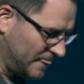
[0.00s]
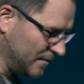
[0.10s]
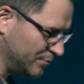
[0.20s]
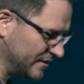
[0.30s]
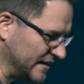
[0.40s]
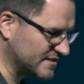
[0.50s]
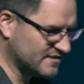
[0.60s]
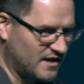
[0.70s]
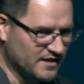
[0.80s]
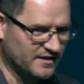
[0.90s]
But that's
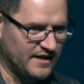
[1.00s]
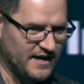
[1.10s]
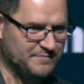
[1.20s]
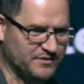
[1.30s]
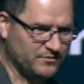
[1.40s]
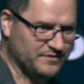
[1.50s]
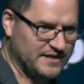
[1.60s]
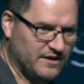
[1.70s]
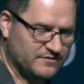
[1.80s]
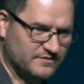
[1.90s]
not going to happen
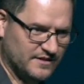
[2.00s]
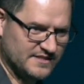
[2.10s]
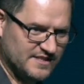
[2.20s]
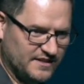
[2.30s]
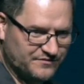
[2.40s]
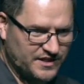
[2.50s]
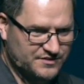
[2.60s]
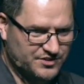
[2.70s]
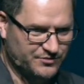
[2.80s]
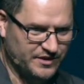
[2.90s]
without a
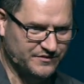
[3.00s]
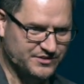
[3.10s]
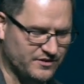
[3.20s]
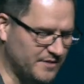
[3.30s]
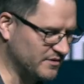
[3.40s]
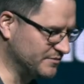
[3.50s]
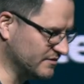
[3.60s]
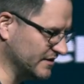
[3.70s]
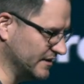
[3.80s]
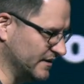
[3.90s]
significant degree of
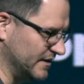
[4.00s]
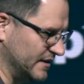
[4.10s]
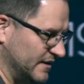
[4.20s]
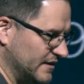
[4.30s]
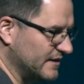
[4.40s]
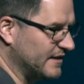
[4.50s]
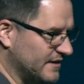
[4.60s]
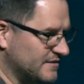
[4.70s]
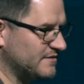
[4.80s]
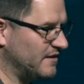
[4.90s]
interoperability.
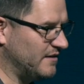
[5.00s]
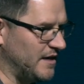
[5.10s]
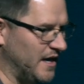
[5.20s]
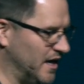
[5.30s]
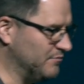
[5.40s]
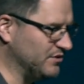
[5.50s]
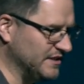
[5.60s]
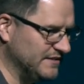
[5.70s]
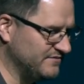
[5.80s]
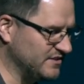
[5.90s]
And I, I
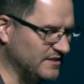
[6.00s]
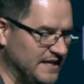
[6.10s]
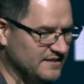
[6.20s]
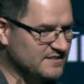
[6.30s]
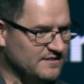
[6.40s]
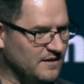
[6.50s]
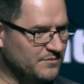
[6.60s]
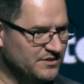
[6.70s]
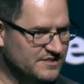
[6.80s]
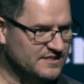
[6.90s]
believe the latest
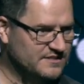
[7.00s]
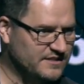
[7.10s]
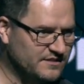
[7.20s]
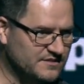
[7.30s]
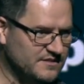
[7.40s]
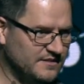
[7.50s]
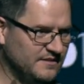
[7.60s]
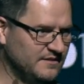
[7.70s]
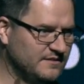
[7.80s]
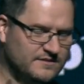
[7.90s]
numbers is there's,
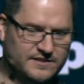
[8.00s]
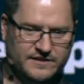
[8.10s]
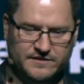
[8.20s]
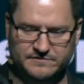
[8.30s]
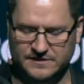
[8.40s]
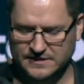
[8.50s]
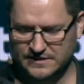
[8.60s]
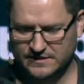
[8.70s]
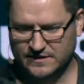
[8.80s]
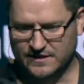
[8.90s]
uh,
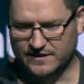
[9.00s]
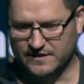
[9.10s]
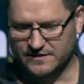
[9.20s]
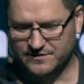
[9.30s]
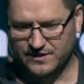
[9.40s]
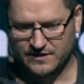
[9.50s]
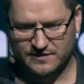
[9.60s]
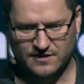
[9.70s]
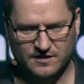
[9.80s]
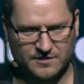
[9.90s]
I, I
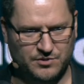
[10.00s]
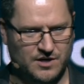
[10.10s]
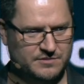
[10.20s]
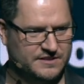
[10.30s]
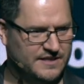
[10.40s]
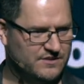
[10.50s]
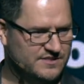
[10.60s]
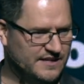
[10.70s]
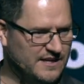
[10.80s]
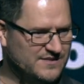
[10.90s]
think Alibaba
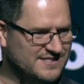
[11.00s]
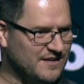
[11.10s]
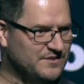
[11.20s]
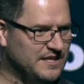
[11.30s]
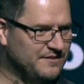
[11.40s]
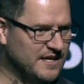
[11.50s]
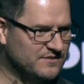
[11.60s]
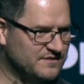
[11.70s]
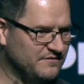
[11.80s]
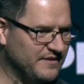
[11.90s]
announced they have seventy
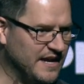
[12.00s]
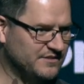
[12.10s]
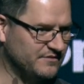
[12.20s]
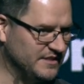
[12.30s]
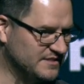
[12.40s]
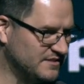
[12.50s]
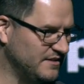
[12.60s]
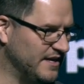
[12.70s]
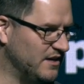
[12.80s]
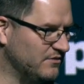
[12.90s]
thousand factories
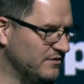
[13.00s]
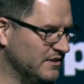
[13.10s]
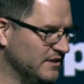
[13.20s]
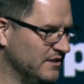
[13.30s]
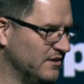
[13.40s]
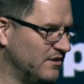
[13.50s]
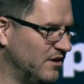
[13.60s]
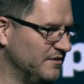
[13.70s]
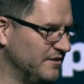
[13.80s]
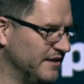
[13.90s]
now
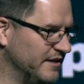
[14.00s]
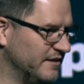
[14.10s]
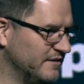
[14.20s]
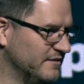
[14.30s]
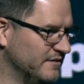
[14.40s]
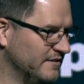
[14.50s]
on their